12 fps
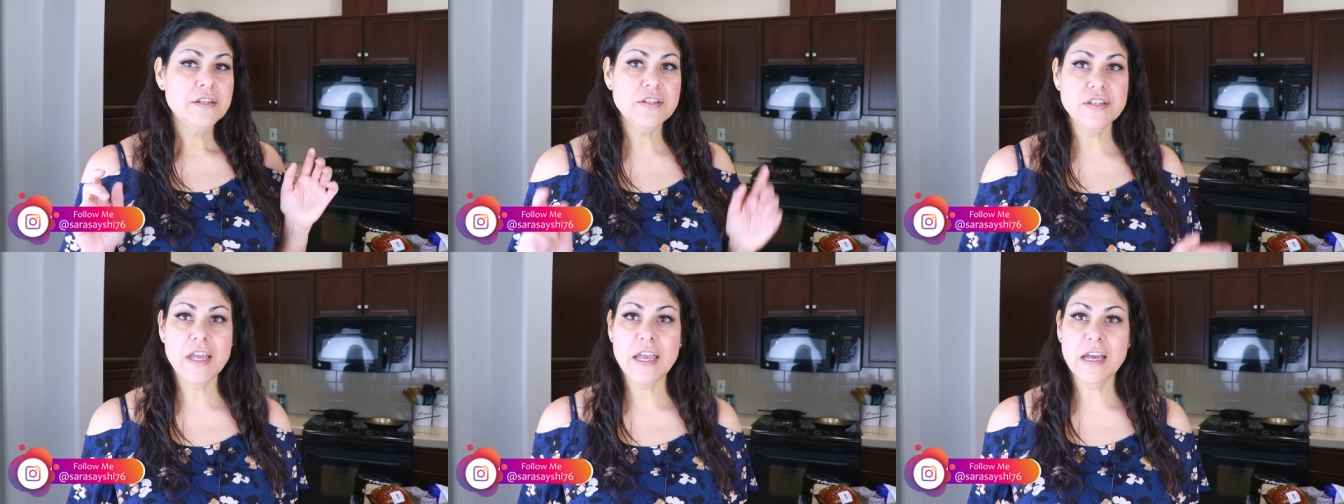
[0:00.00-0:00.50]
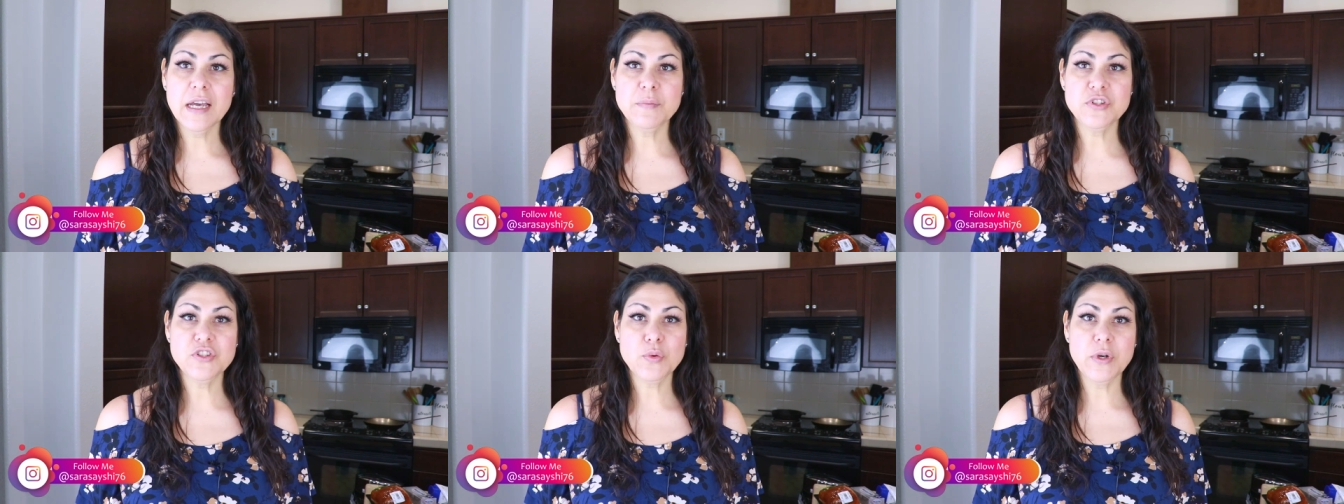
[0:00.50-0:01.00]
Today, I'm
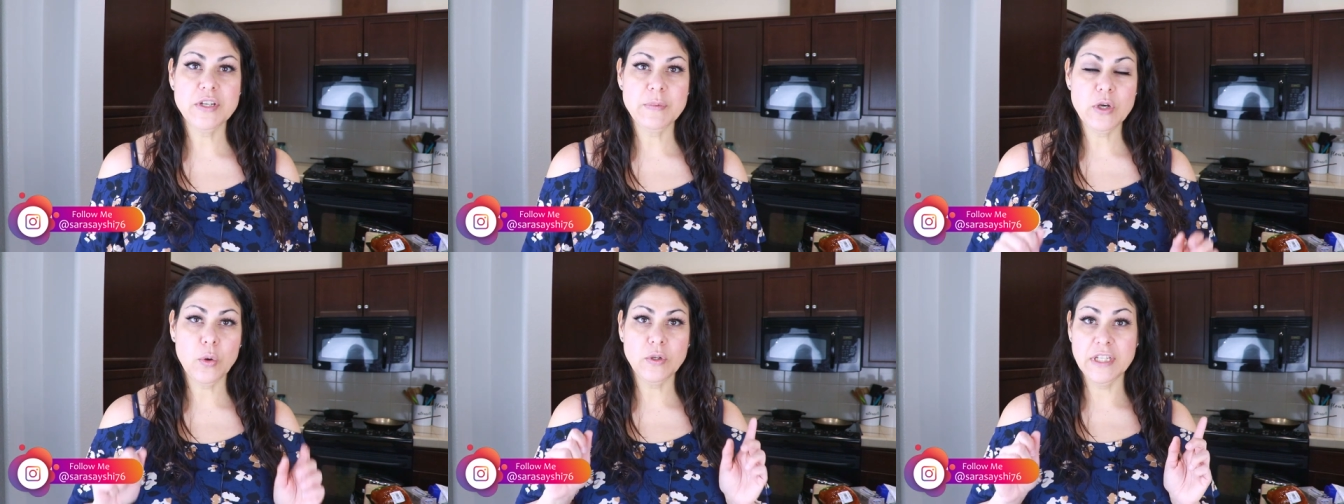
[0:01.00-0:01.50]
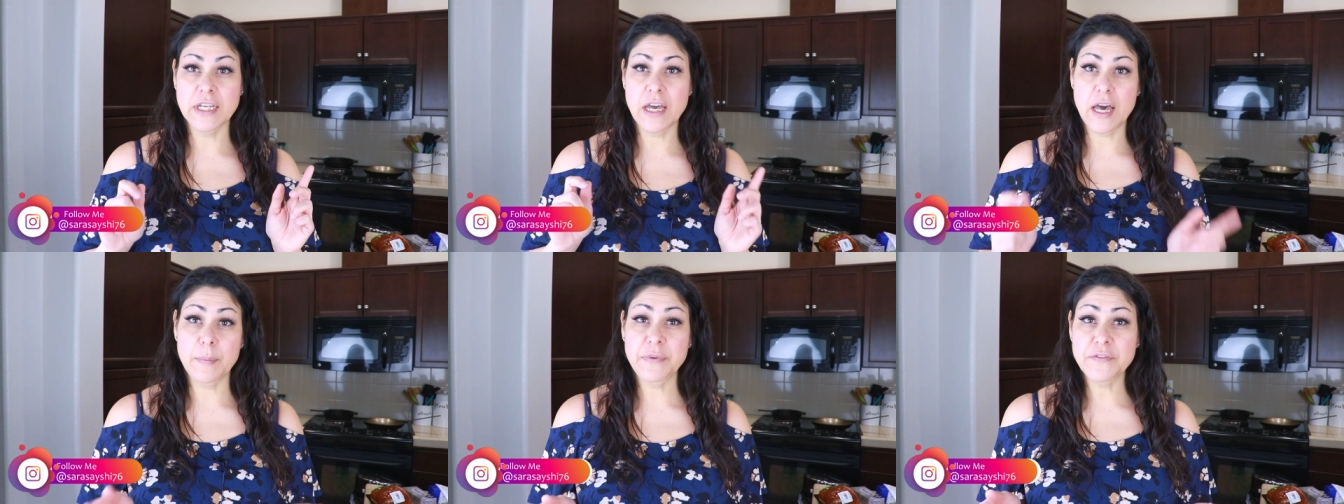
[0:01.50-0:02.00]
just going to be holding it
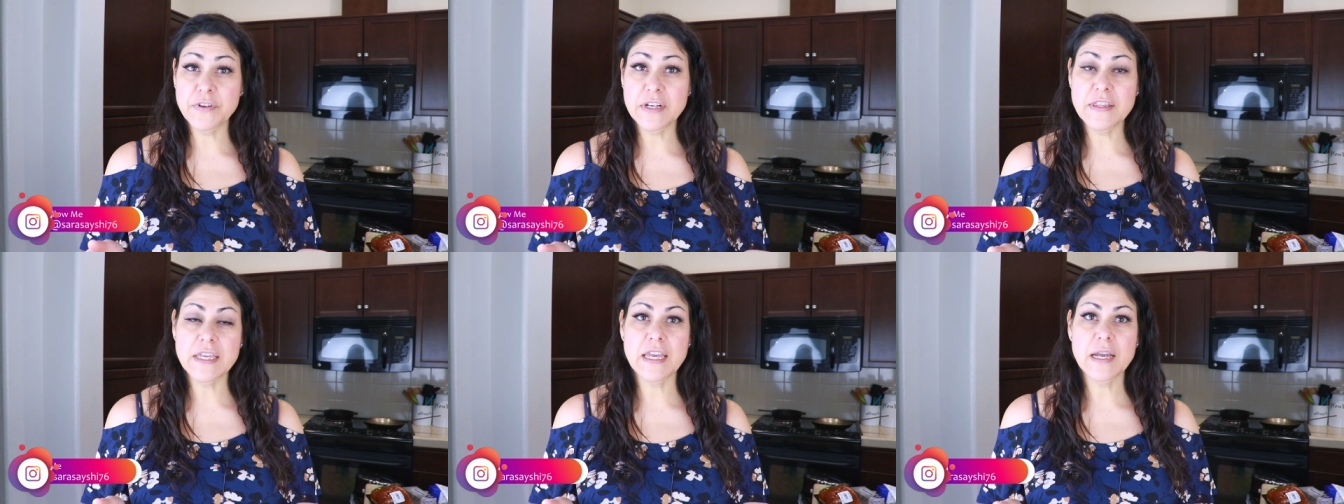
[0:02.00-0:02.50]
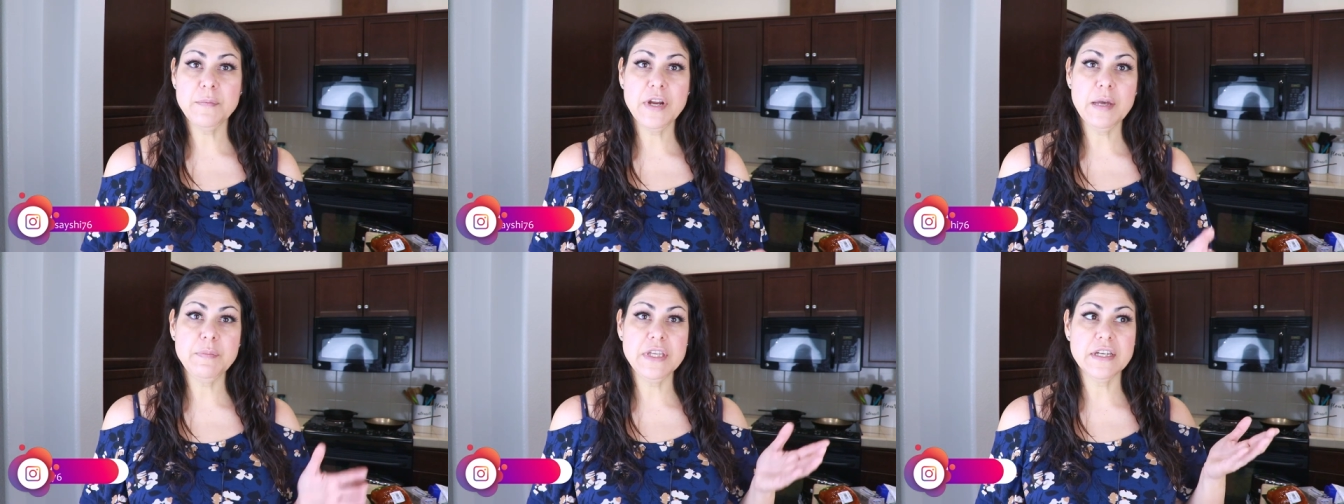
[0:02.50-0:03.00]
up in front of the
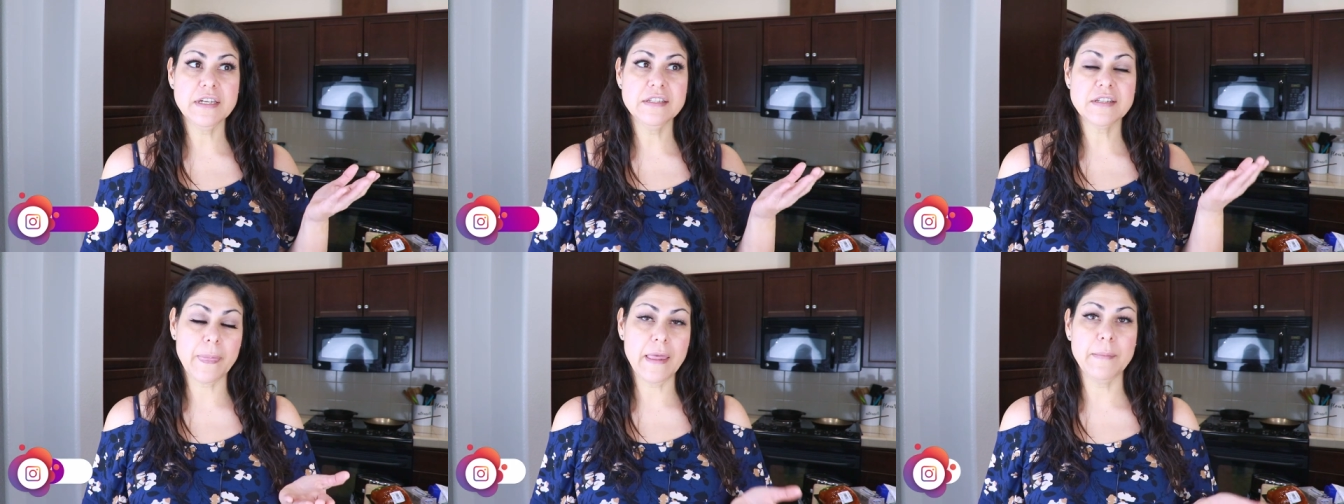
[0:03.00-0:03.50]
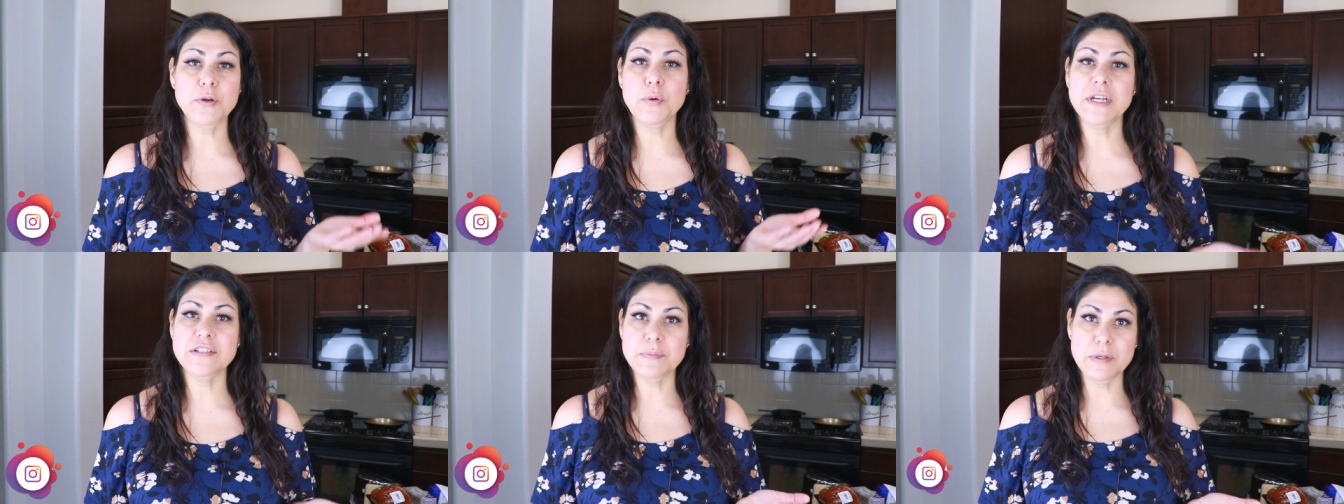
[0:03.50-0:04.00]
camera because I'm
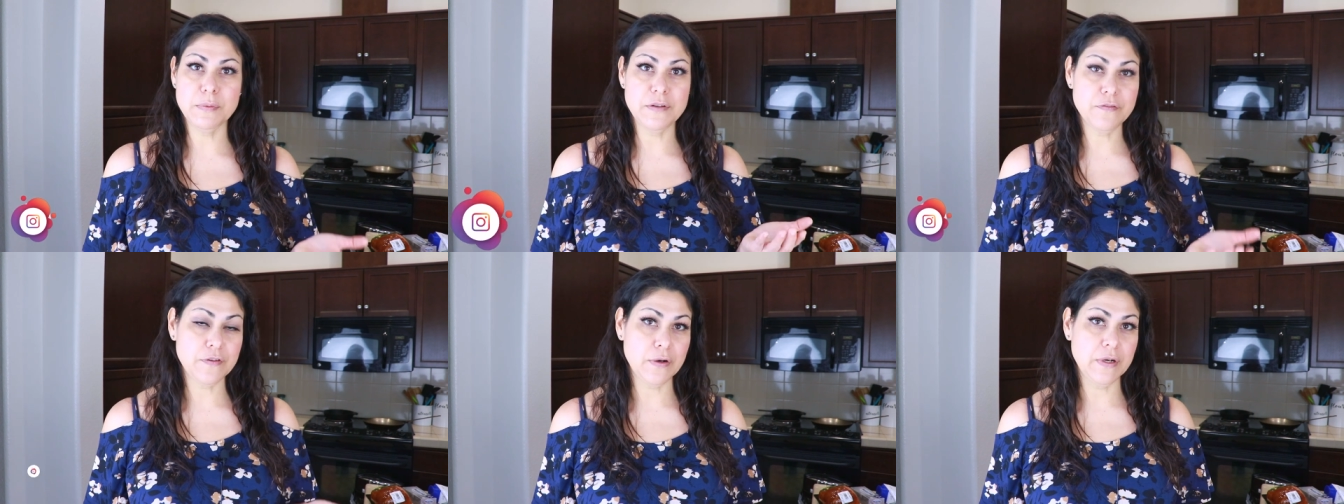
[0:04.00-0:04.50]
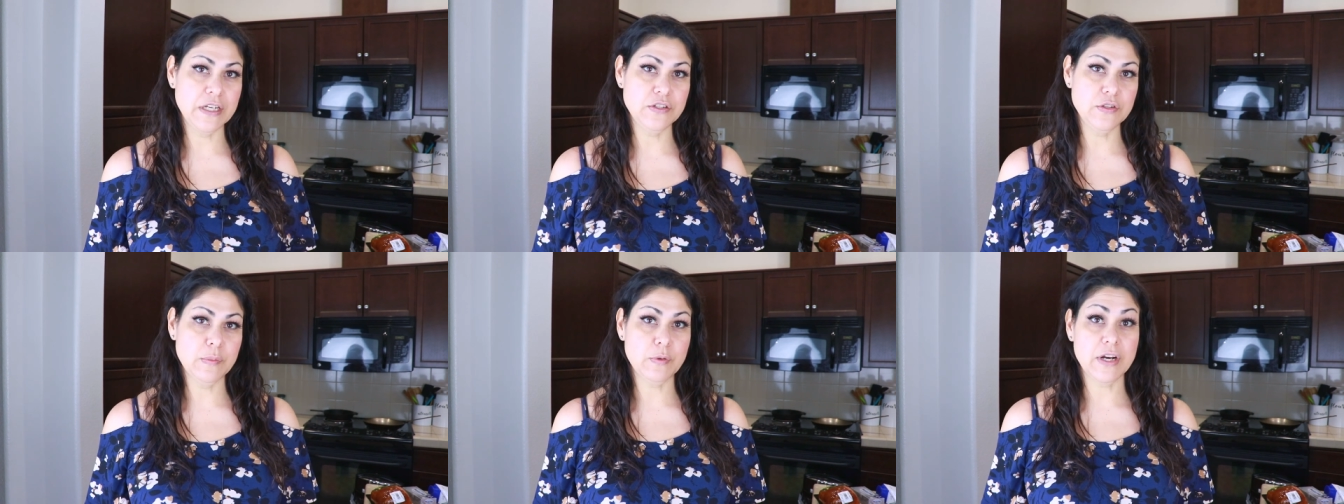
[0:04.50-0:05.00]
going to be referring
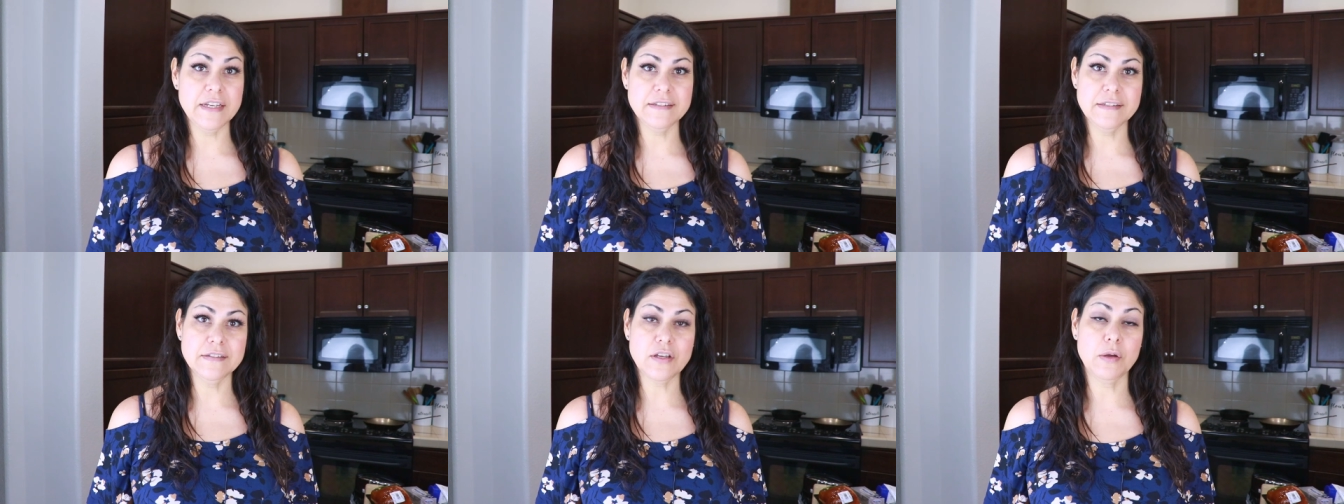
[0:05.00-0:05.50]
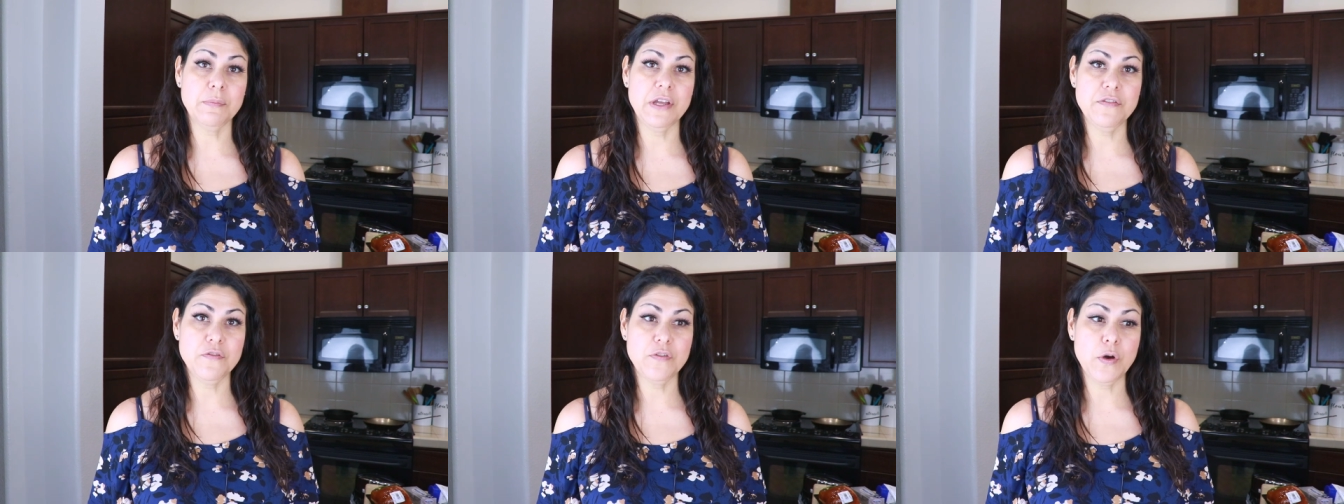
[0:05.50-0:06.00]
to the prices on
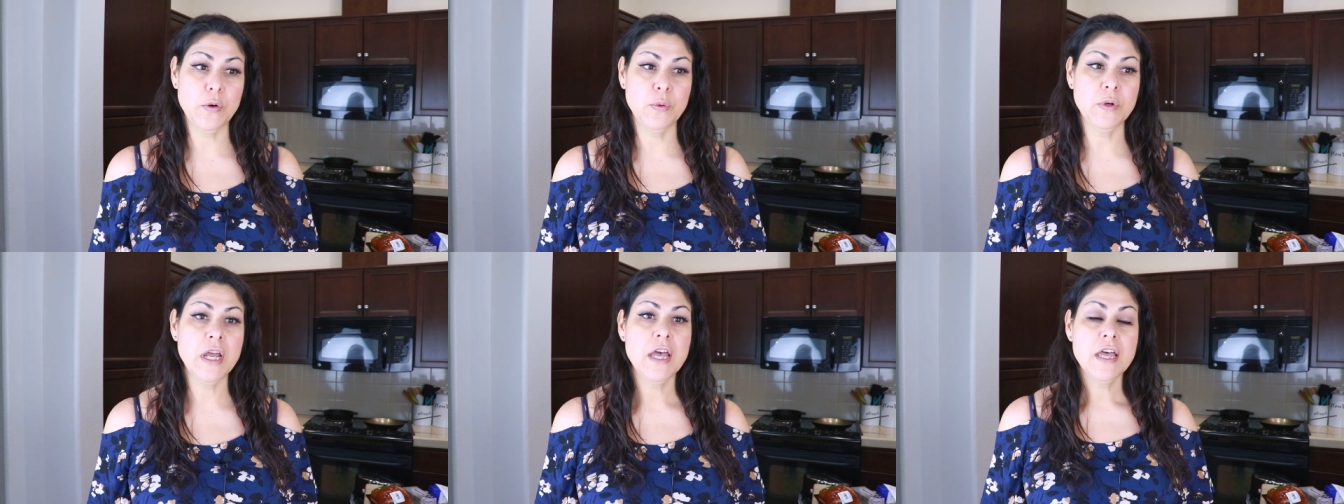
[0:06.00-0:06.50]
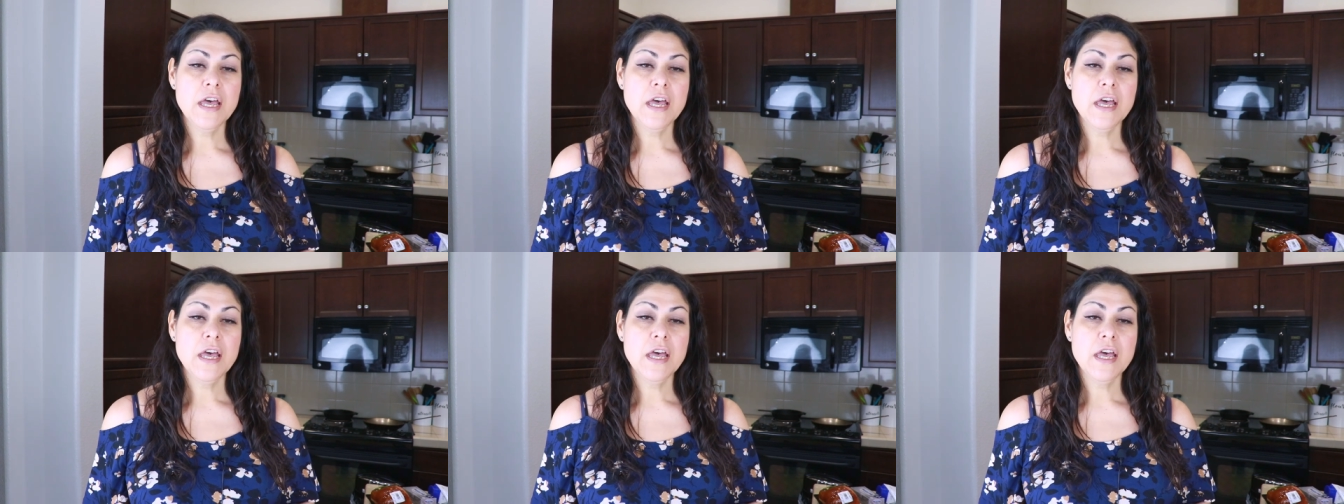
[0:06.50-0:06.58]
my phone.